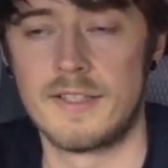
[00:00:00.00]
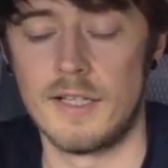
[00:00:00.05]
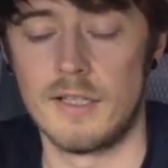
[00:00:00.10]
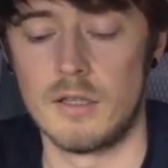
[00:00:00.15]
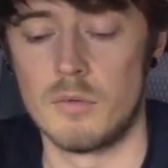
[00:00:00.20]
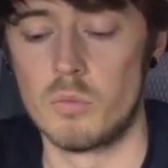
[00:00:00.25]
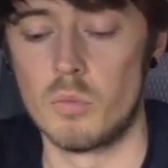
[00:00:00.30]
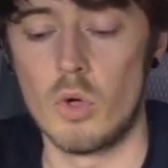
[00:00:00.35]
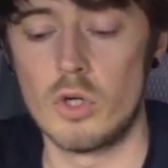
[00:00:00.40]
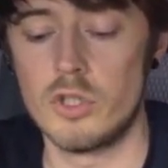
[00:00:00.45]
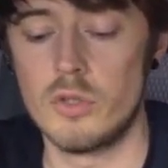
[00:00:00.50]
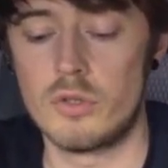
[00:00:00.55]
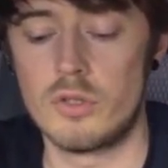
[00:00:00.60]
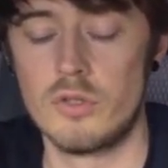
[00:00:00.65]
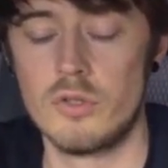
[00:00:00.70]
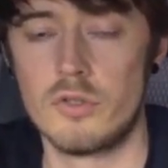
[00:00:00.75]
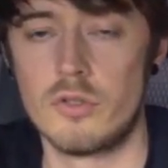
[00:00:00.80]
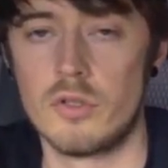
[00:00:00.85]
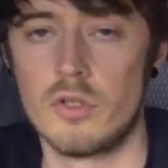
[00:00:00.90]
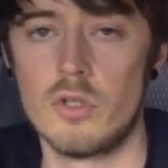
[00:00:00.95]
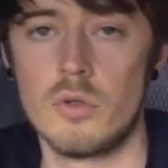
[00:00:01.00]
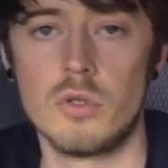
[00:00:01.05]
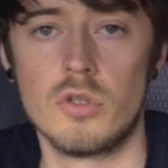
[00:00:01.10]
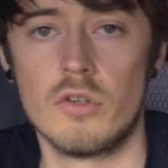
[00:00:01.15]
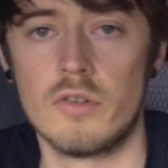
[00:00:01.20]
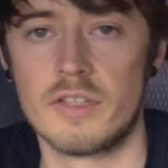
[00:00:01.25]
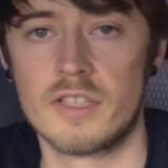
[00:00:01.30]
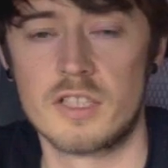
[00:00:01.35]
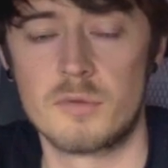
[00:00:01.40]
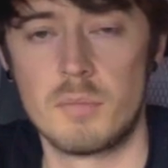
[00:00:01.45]
Tell them what you can
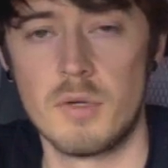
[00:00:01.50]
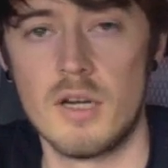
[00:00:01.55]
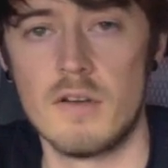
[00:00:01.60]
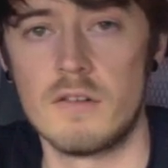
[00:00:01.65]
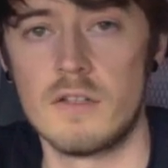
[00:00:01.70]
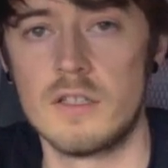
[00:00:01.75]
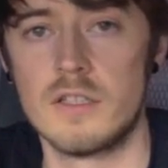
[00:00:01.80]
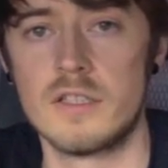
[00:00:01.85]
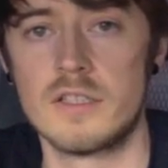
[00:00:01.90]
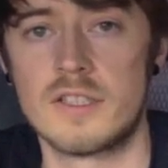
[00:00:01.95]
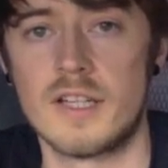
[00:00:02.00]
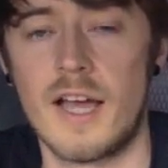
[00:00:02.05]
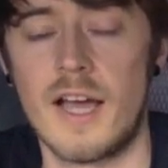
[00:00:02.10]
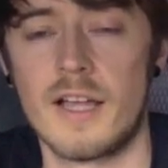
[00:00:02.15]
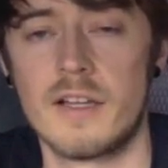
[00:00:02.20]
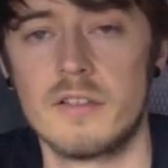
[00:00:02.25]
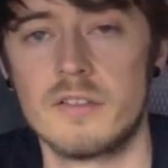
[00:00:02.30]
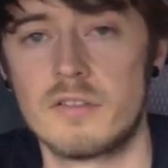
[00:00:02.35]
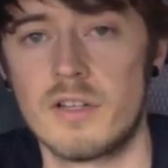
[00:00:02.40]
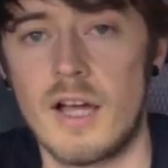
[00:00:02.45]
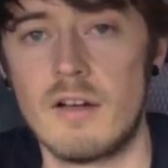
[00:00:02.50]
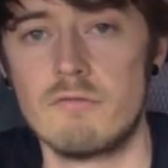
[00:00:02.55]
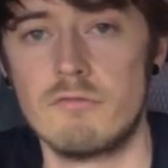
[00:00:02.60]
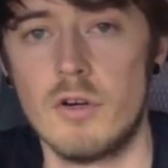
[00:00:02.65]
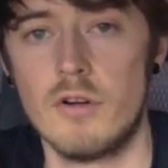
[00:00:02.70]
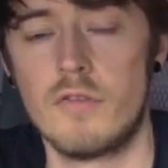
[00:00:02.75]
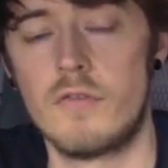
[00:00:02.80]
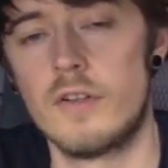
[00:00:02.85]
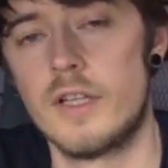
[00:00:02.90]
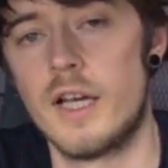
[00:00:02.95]
do, your experience, and
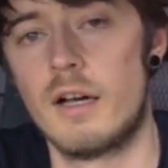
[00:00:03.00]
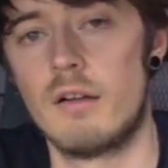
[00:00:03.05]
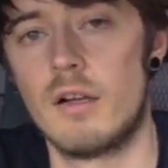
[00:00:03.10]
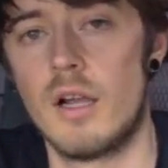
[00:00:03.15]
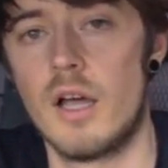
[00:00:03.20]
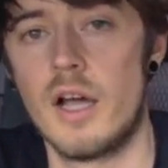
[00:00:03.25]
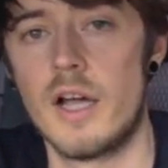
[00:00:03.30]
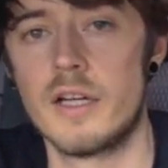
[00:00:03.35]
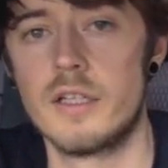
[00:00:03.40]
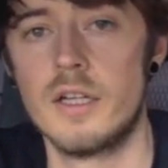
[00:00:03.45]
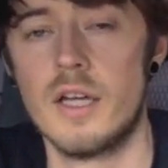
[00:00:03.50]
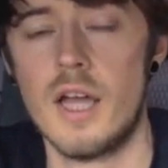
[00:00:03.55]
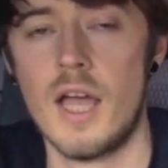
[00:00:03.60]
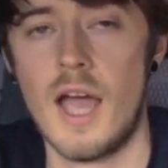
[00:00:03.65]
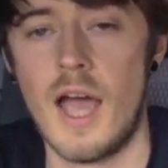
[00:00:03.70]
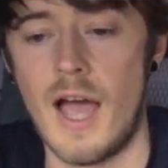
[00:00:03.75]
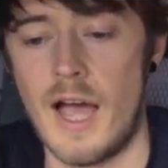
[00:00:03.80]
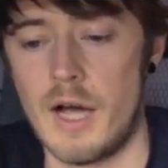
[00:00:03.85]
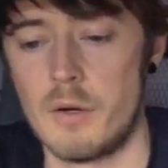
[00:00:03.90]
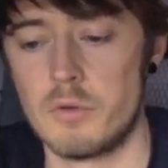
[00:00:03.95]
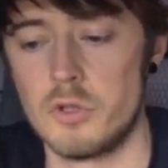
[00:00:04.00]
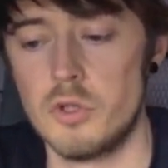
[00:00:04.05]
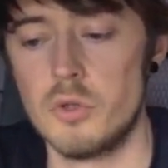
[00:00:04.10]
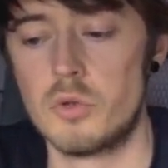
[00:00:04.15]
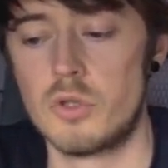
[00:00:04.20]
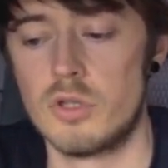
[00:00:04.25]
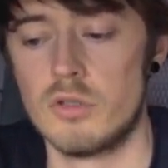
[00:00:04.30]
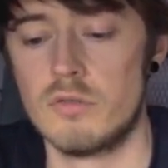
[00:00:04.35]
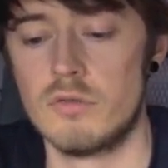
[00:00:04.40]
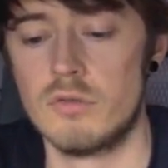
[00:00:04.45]
roughly outline how
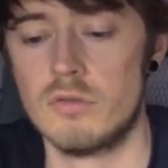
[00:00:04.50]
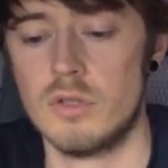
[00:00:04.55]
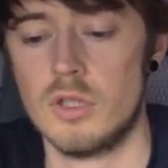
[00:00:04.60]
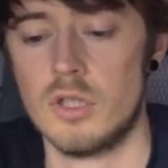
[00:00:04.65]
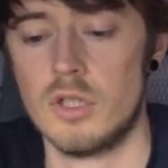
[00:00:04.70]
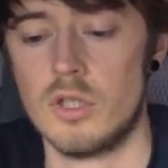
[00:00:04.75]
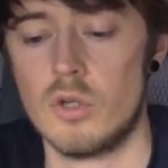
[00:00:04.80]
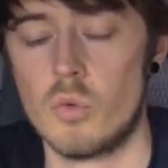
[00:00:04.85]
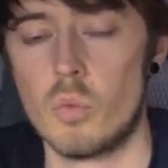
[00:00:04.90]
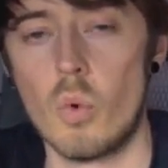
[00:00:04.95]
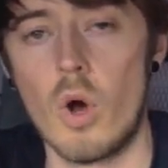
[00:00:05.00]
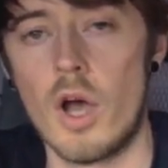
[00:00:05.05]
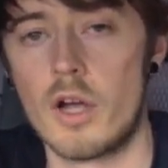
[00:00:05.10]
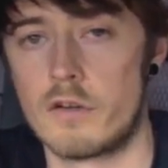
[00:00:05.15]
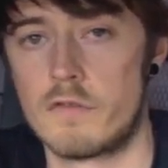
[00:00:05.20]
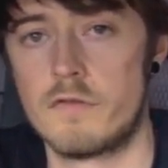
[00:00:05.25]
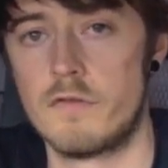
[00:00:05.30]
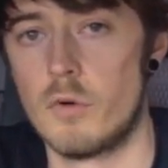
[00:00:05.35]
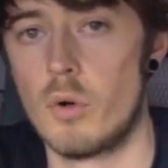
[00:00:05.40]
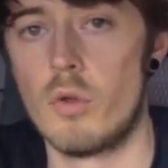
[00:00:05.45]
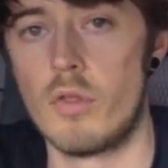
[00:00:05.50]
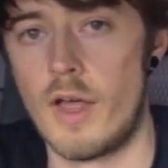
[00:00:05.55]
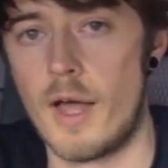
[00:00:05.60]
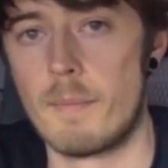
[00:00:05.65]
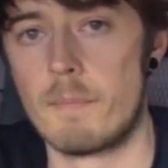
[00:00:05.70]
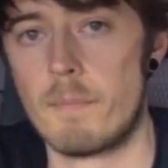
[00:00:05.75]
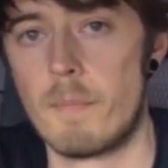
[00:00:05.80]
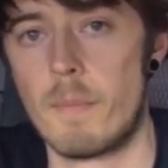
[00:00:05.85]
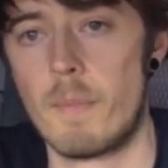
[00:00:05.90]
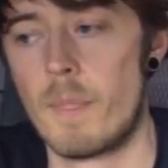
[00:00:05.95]
you can work for
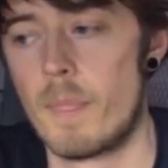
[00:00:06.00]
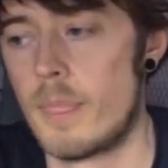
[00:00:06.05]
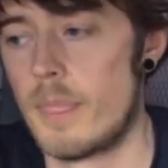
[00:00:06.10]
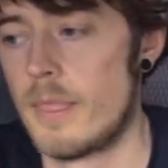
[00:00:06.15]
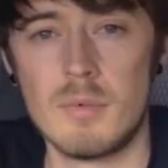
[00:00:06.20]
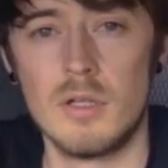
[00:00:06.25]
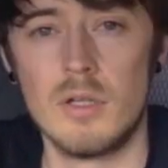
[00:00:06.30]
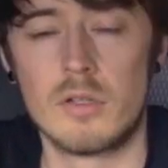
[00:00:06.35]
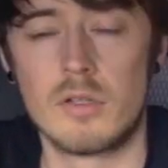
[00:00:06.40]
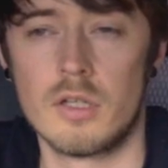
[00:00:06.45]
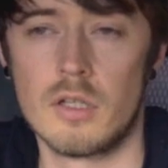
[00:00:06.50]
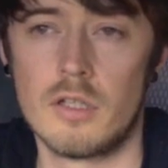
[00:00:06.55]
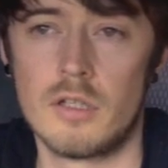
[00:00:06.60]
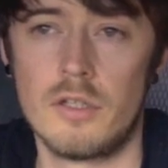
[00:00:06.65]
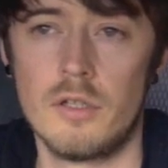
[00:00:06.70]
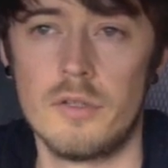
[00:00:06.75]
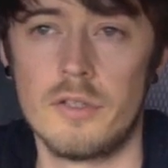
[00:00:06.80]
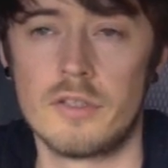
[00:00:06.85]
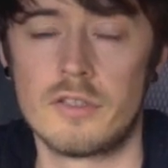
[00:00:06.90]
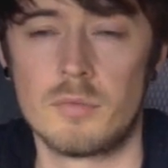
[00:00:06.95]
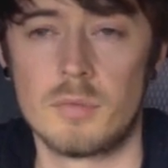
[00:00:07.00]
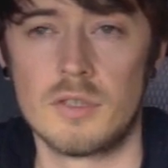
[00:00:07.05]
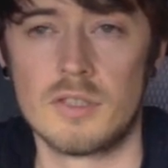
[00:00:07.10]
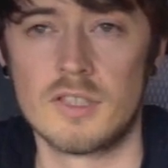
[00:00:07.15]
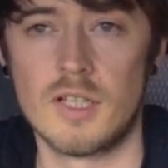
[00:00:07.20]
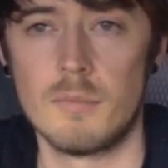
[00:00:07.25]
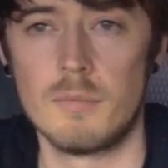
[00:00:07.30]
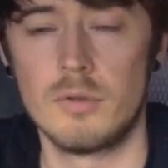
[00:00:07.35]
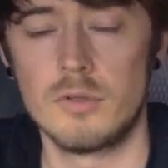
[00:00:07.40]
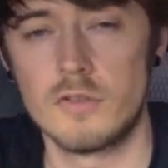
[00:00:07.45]
them. I'd maybe look at including
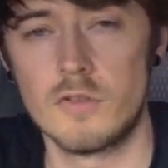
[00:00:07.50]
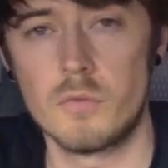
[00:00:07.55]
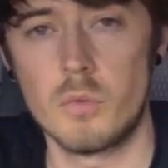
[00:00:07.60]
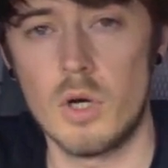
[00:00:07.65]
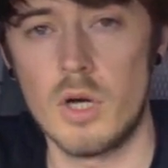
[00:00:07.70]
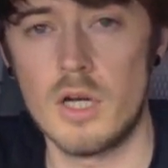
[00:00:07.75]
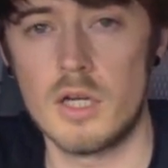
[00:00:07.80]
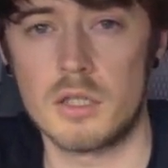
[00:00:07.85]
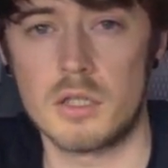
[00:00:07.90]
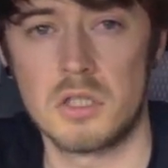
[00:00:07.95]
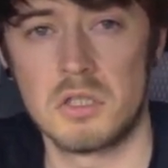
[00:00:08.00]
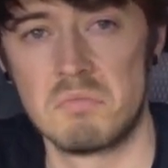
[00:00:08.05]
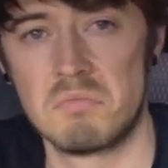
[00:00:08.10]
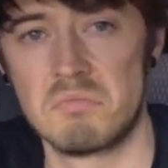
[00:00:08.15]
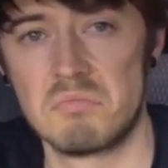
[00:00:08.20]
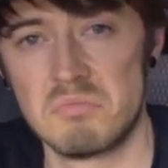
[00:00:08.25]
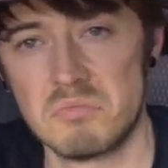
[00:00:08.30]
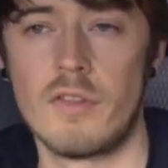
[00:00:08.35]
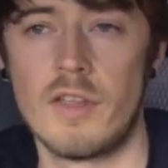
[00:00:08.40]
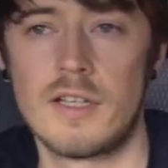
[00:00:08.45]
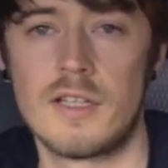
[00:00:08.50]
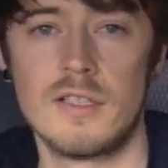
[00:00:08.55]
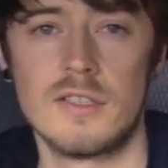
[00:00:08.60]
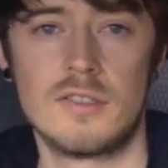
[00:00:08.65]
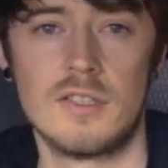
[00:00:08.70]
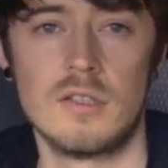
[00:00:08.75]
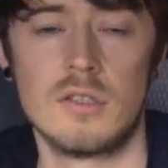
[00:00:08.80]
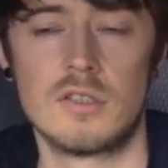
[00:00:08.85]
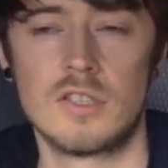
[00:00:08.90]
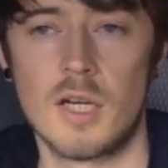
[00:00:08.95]
some examples of work so they
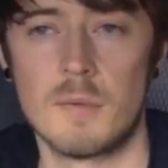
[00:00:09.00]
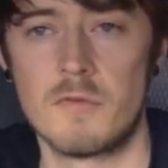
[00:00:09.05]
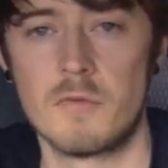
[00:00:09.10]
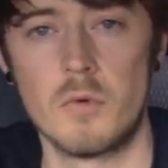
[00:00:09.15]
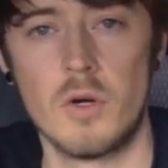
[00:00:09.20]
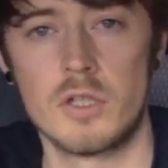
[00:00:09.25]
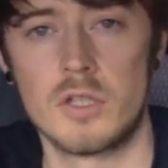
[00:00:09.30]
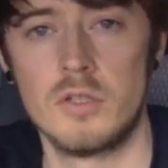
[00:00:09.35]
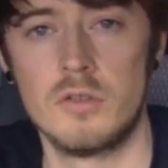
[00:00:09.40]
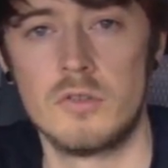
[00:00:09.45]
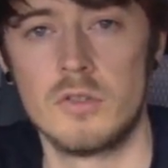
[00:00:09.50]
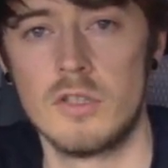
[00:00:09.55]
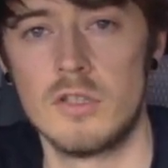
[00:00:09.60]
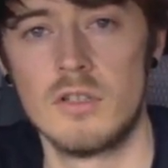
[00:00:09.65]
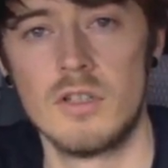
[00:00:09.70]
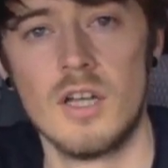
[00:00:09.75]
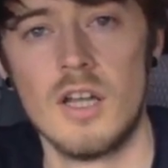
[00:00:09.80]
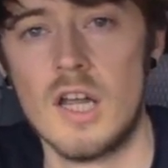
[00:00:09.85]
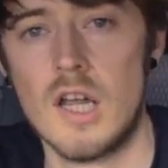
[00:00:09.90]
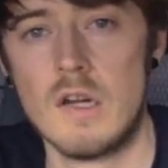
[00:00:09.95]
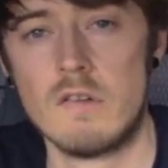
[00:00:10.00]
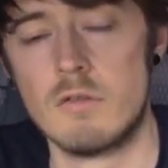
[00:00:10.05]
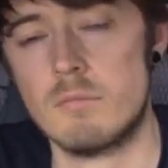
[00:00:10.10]
can see the type of work you do.